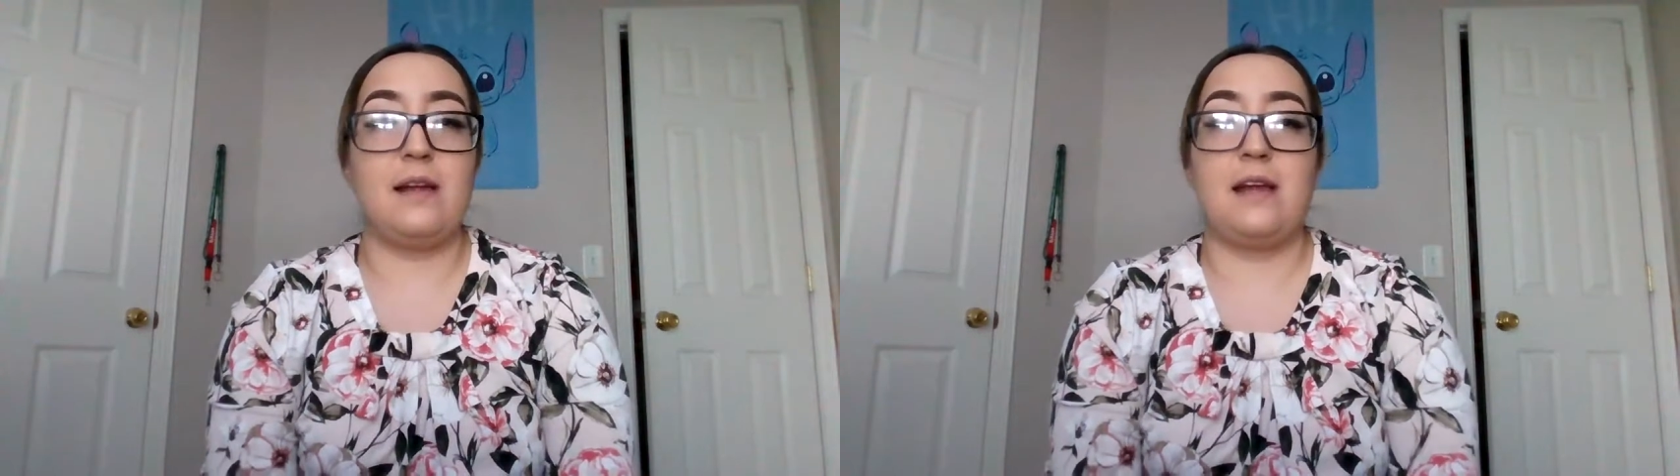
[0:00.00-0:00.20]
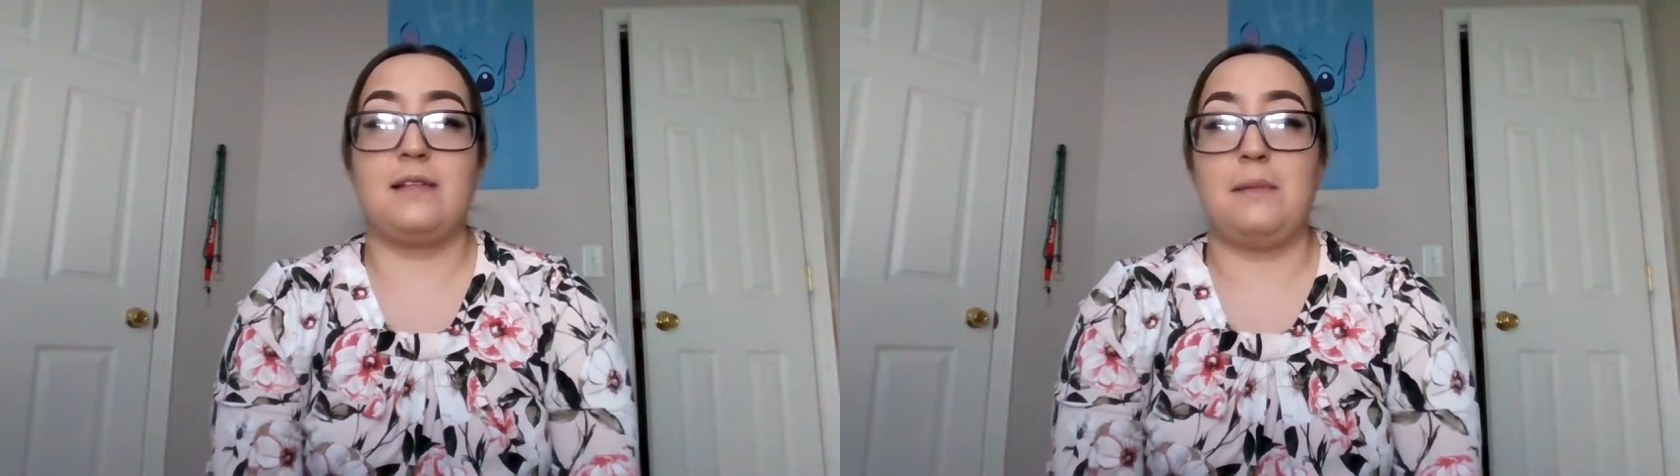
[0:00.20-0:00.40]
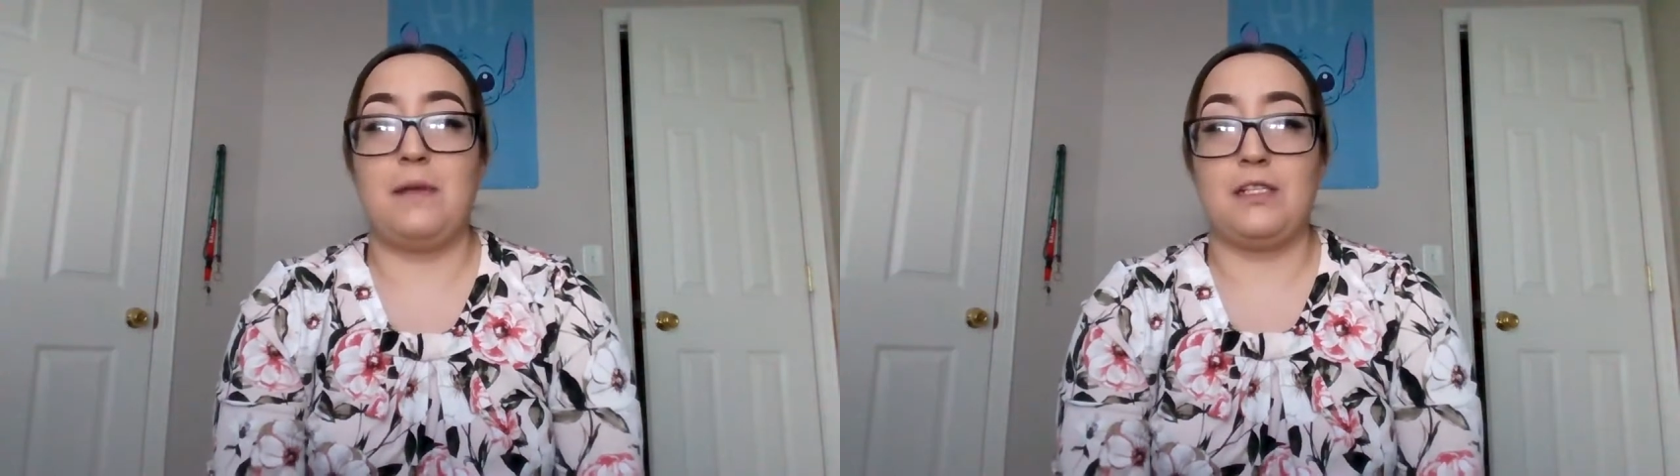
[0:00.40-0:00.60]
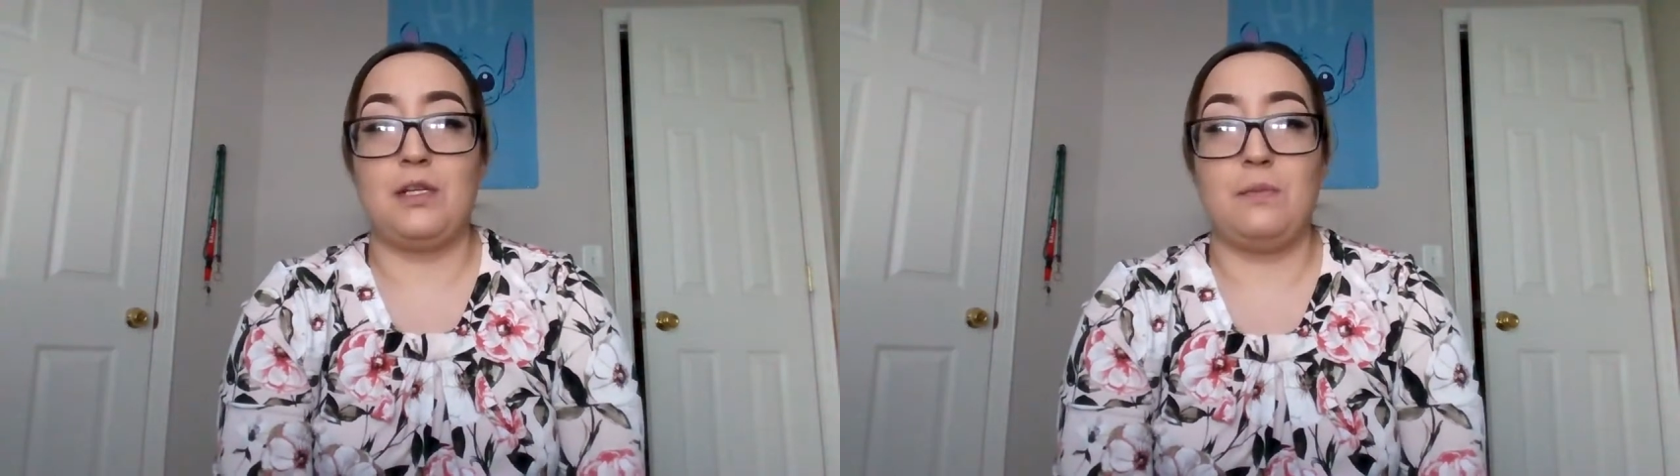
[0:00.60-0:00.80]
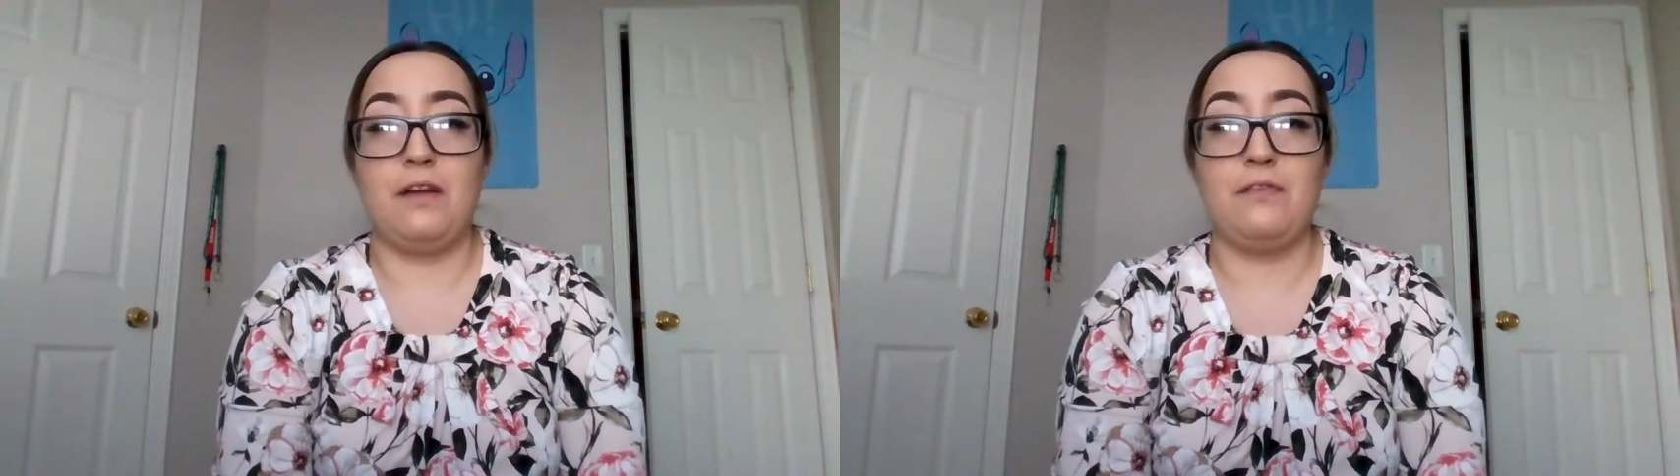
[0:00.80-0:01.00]
as I
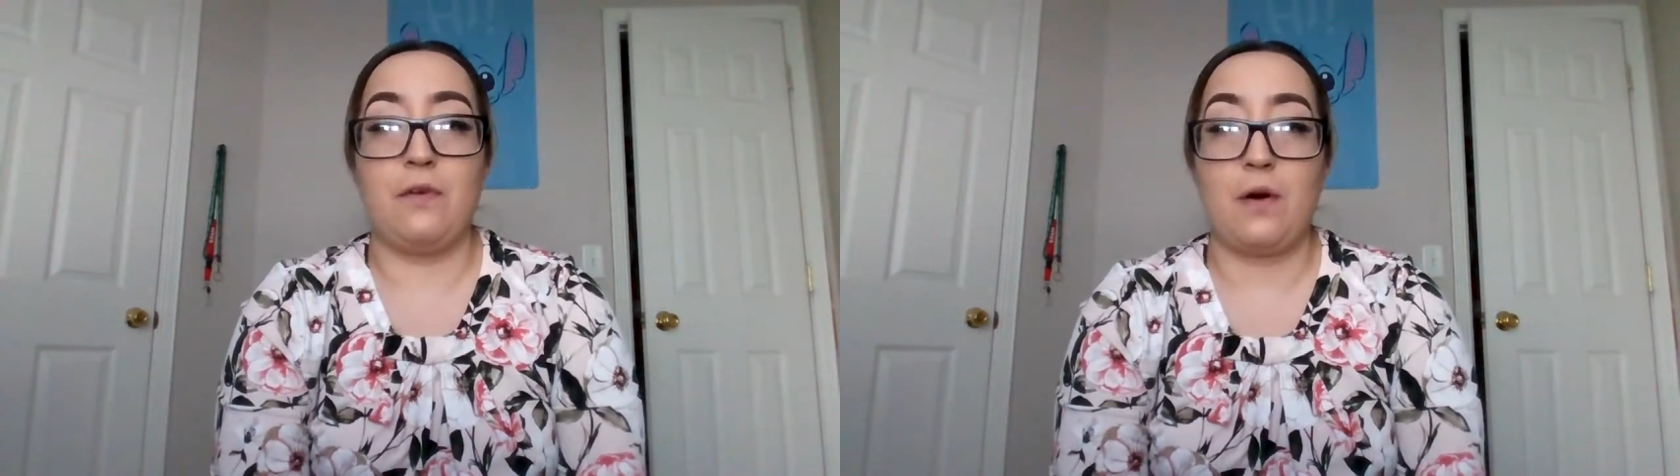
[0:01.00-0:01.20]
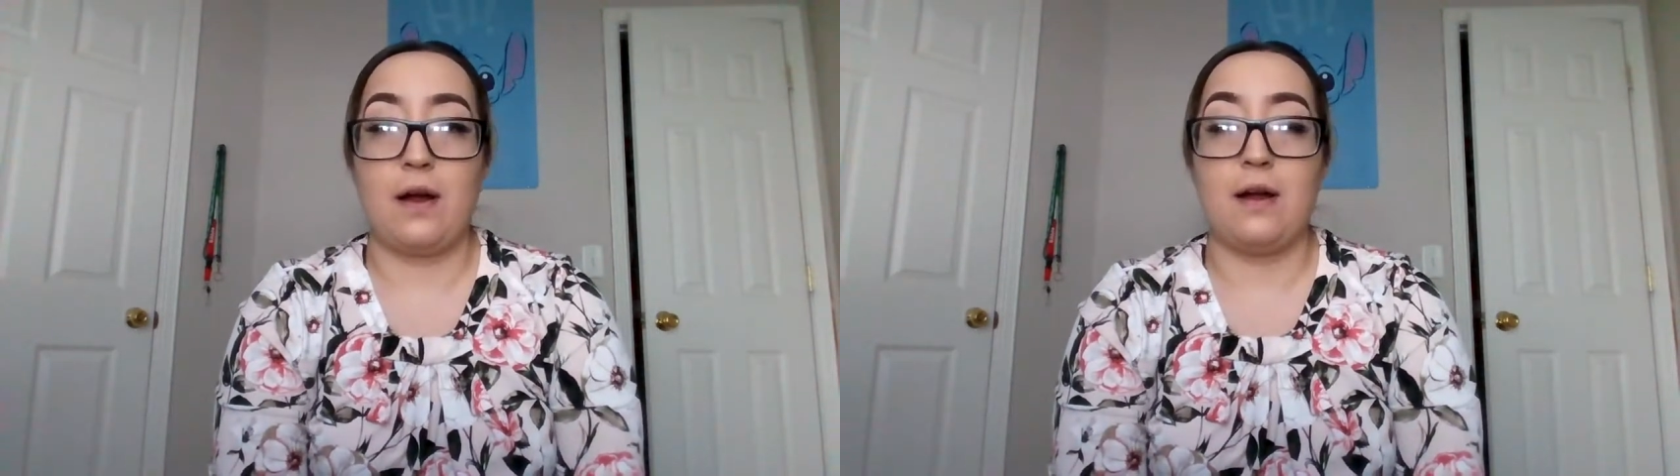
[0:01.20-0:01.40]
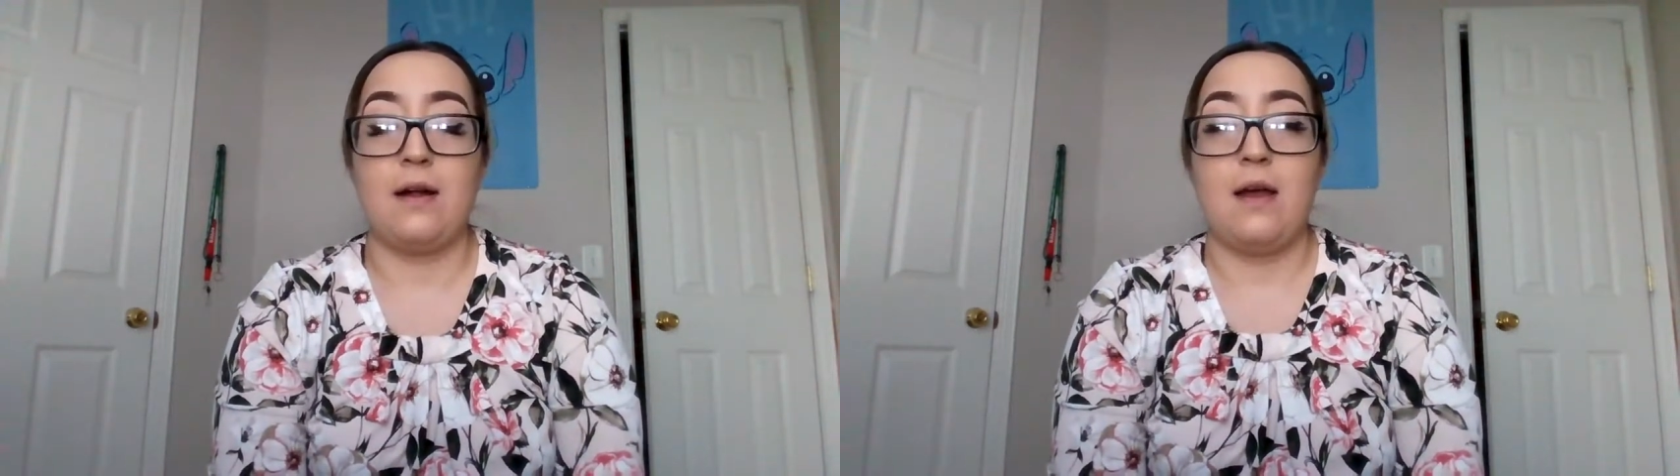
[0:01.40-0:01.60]
mentioned before,